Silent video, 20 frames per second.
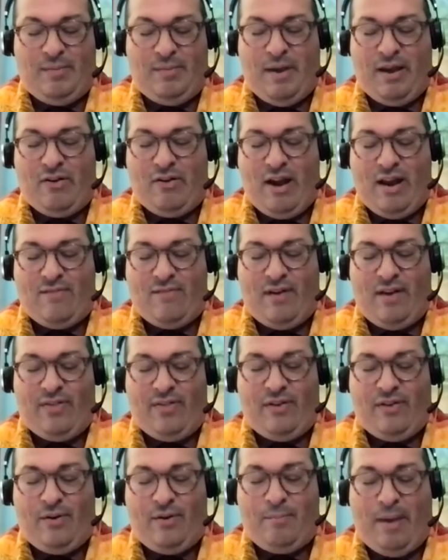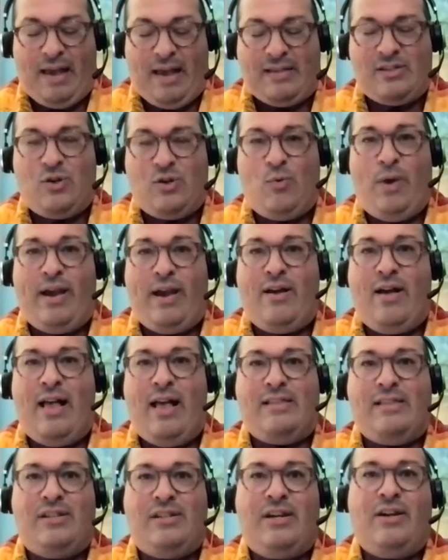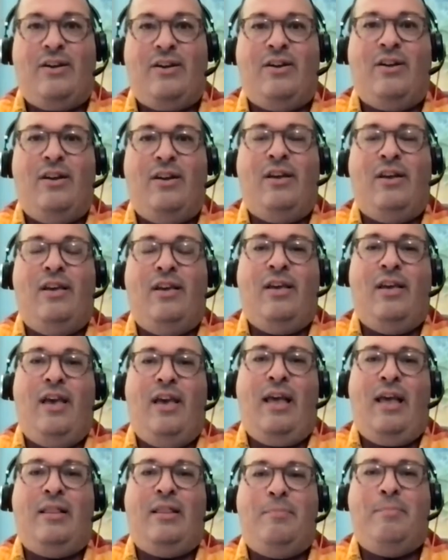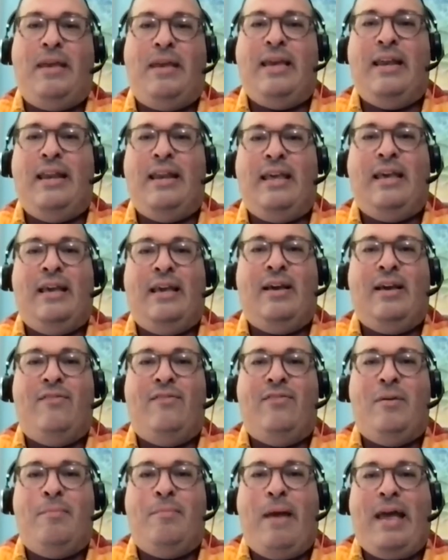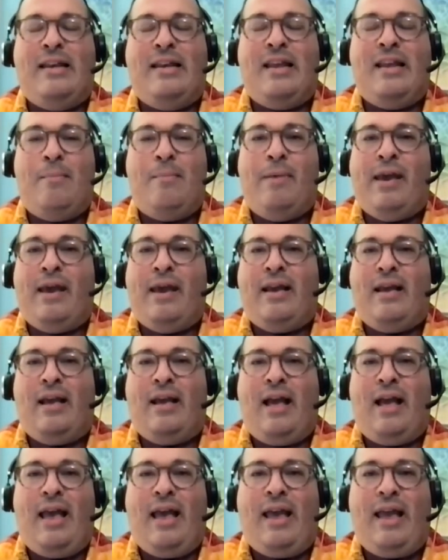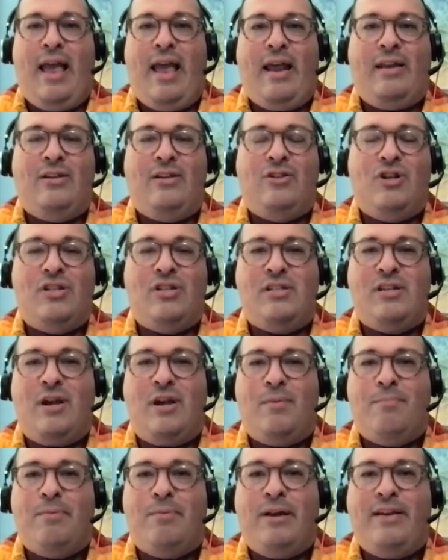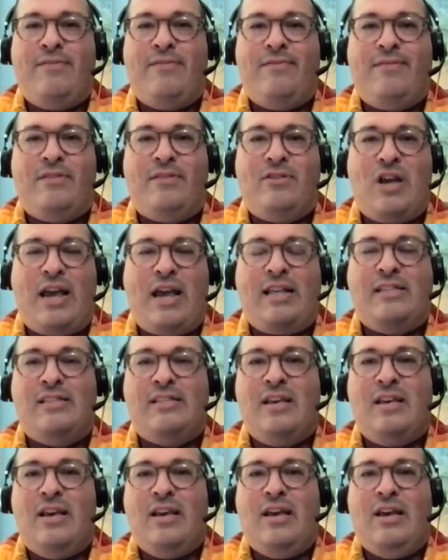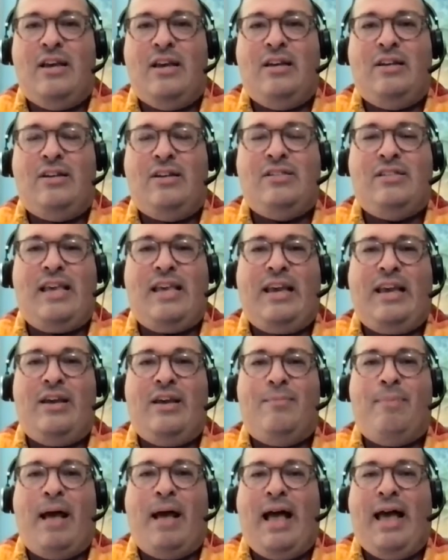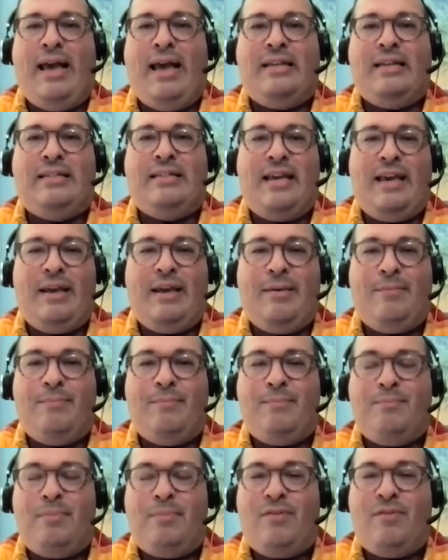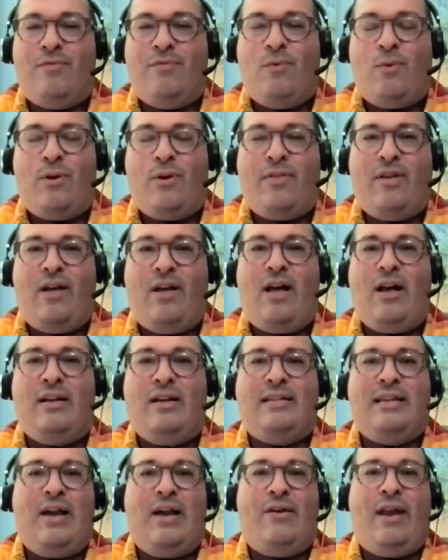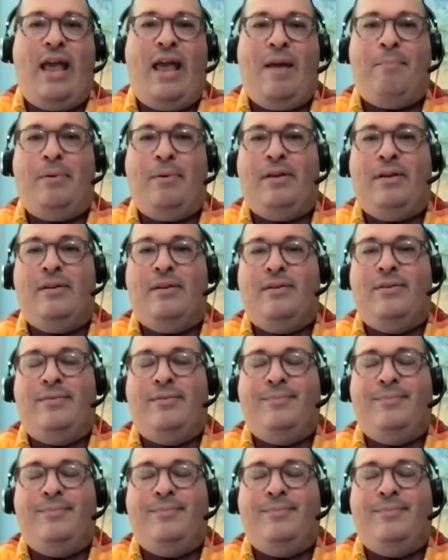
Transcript: My grandfather passed away last year. At the beginning of the pandemic, I had just a brief chance to say goodbye to him before the lockdown happened.